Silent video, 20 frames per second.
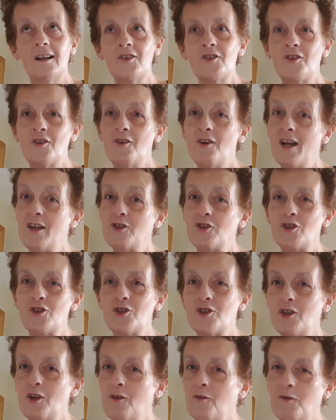Surrender
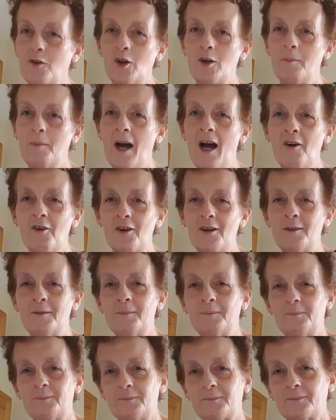to your full
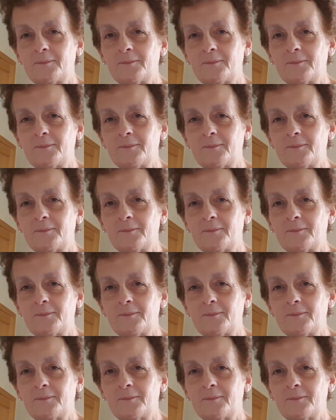power.